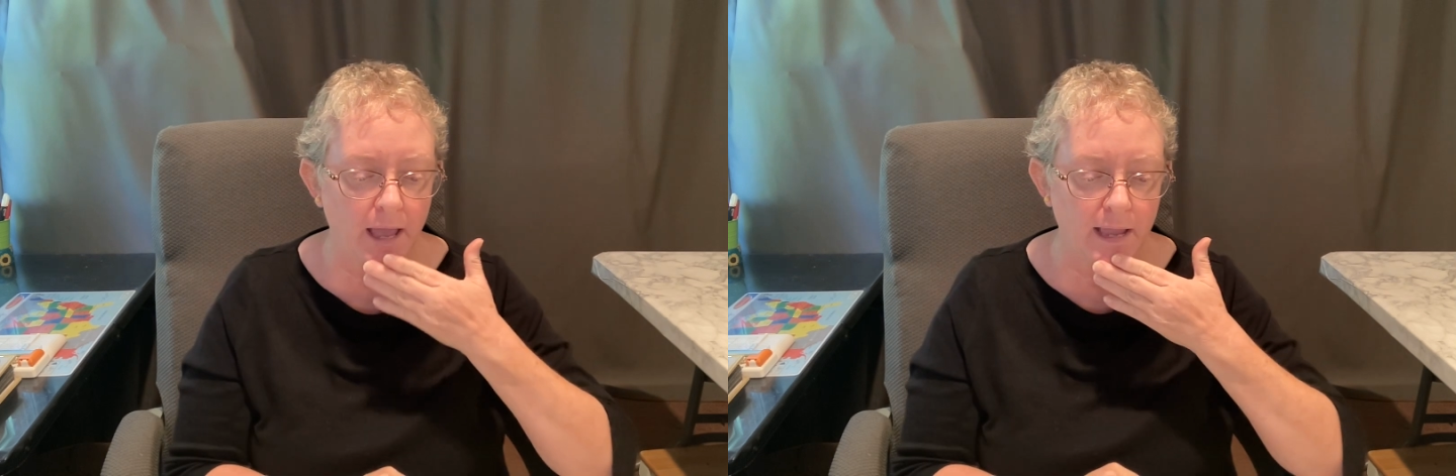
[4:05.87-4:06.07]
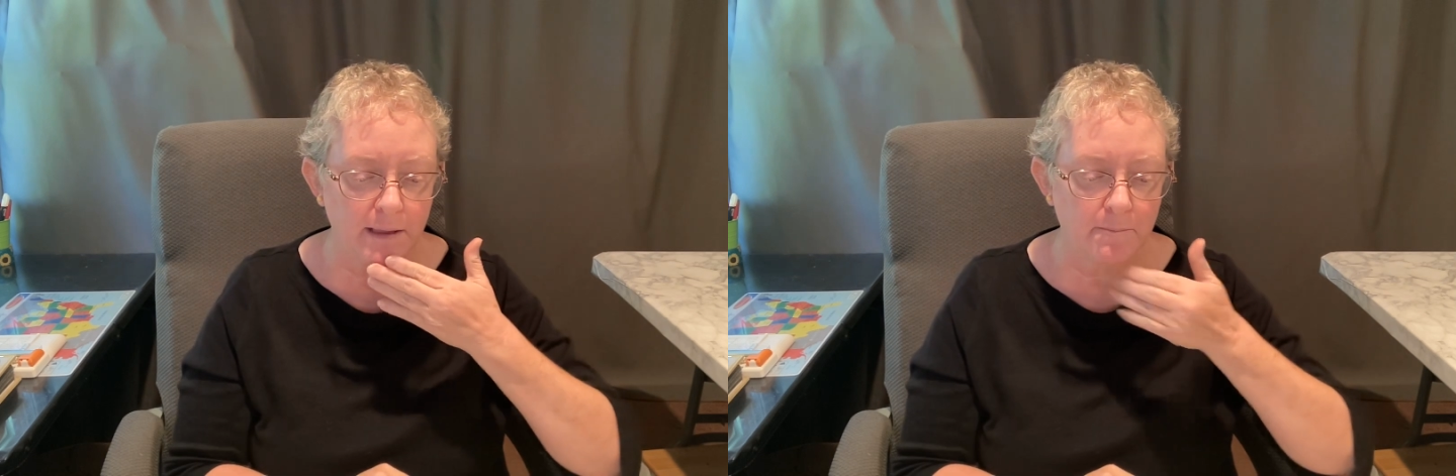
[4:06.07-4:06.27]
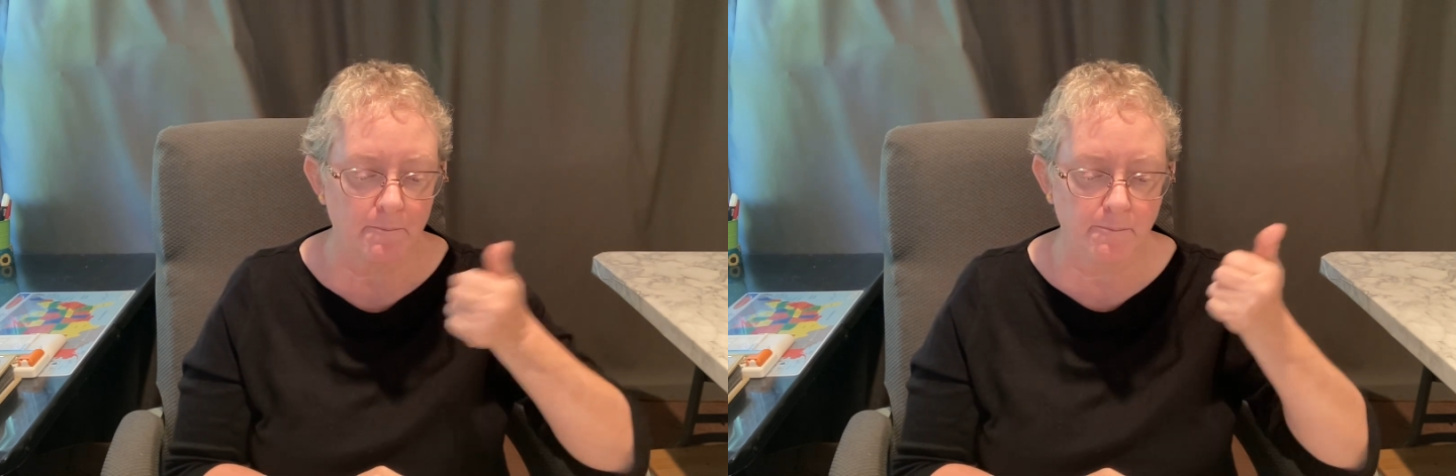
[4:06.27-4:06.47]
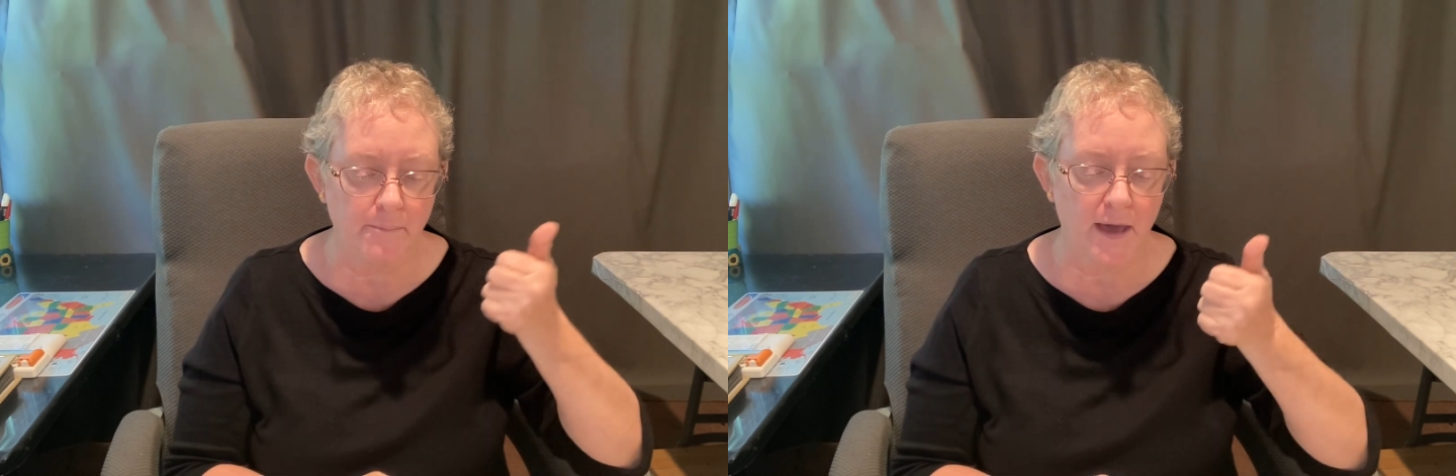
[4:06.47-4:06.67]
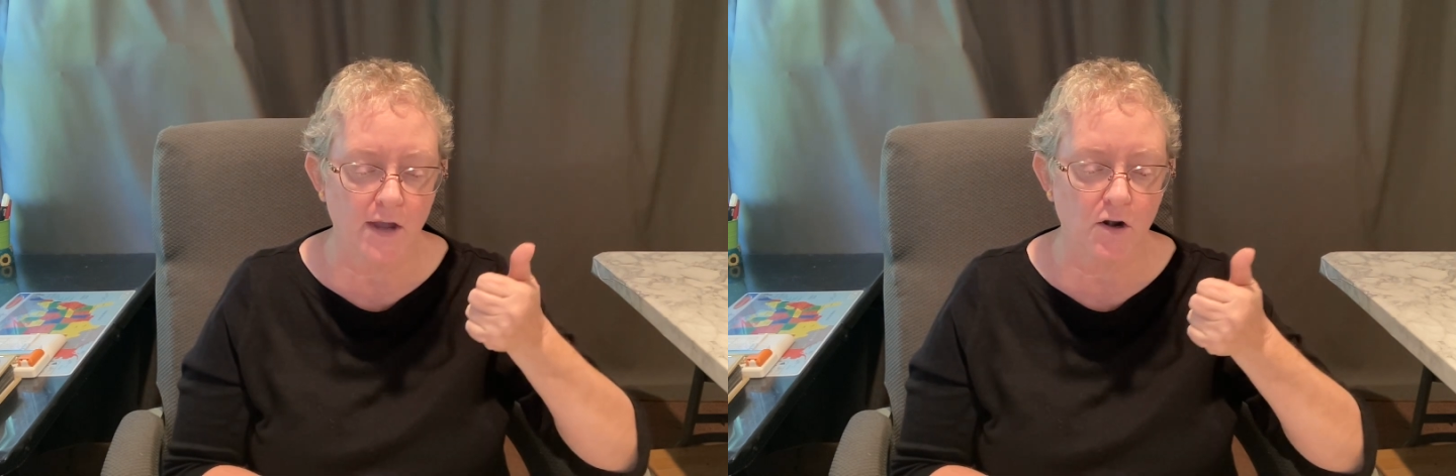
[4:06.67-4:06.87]
a
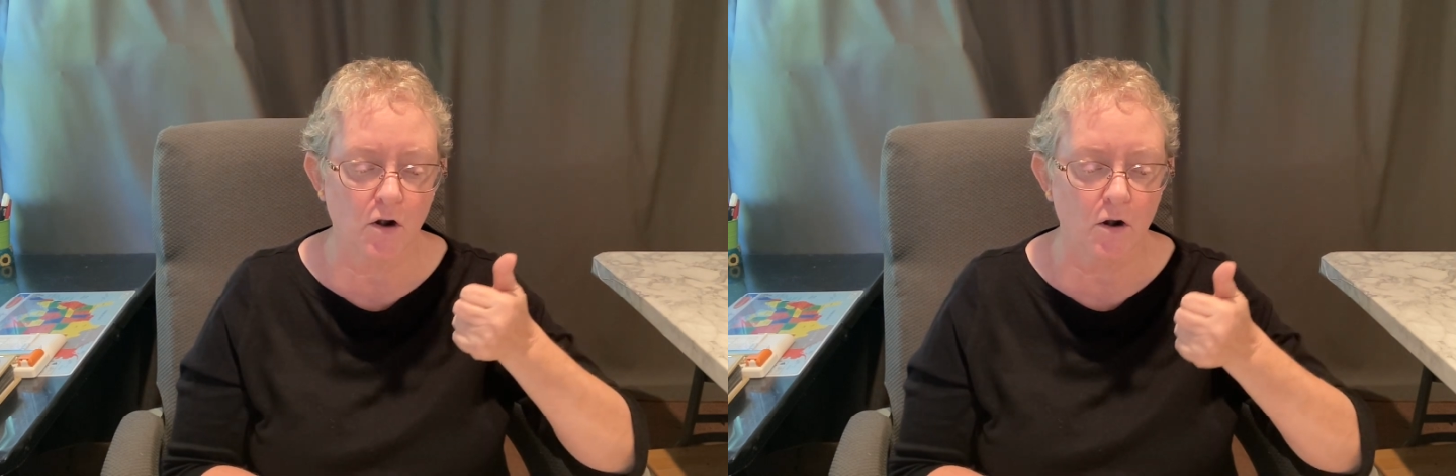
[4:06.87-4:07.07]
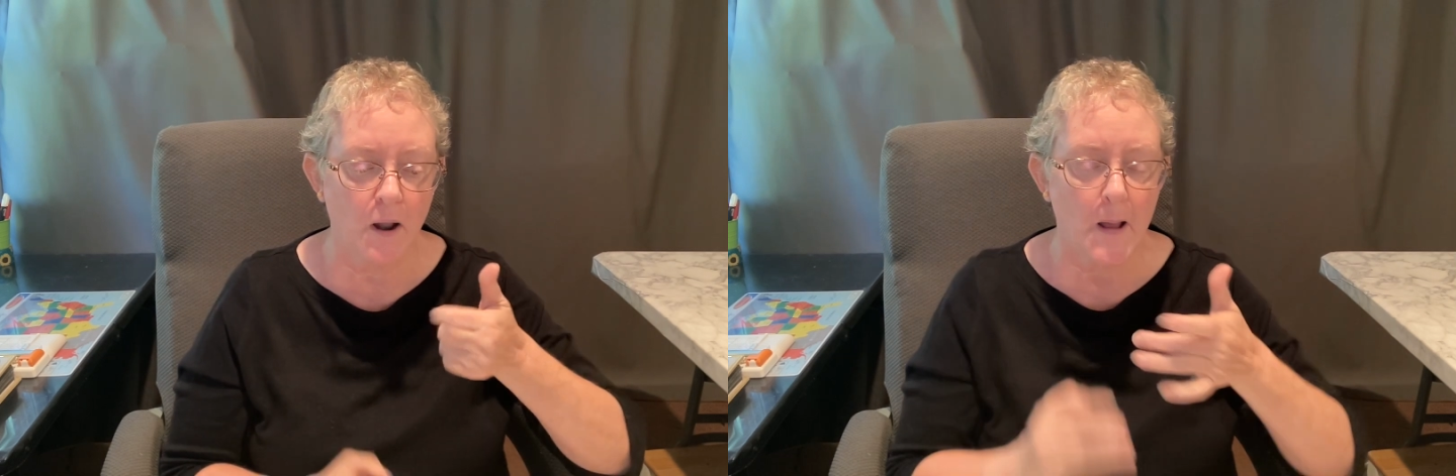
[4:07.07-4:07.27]
better